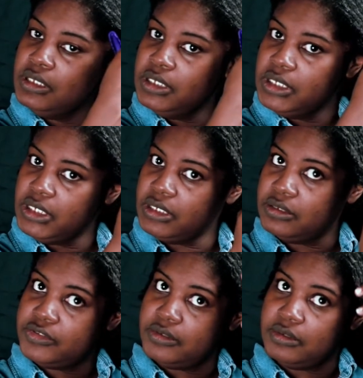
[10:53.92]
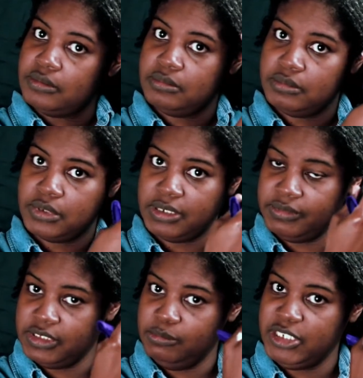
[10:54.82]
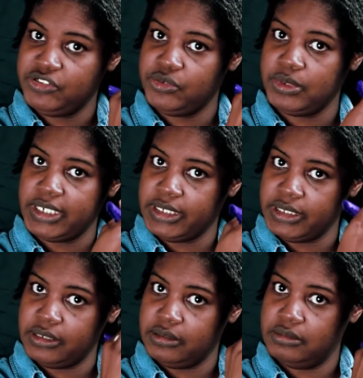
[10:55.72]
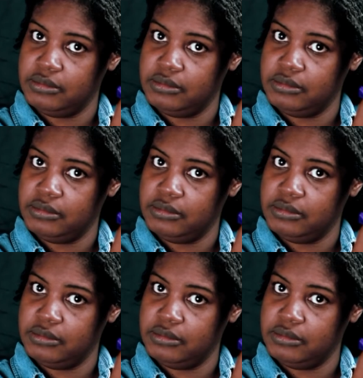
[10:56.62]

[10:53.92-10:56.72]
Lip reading: And yeah, so I really make sure I get